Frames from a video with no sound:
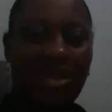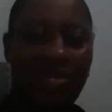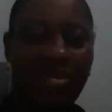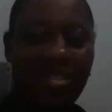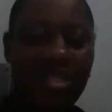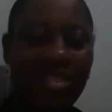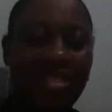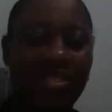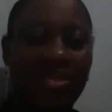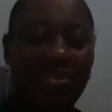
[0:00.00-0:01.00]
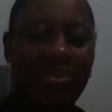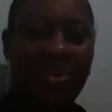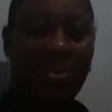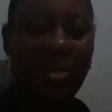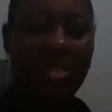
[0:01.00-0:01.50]
Greetings to you
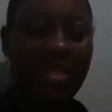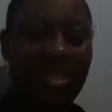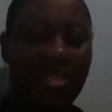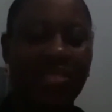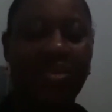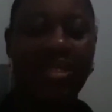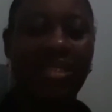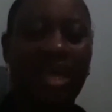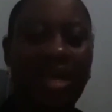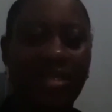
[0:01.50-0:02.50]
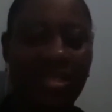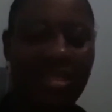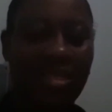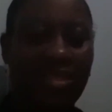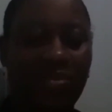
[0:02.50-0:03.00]
all. It is my task
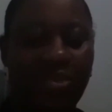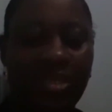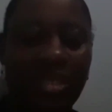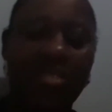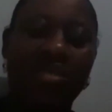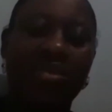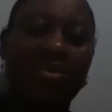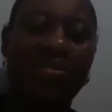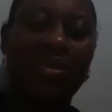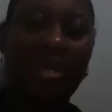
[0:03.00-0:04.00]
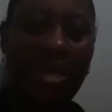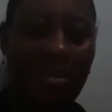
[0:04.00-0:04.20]
today to present to you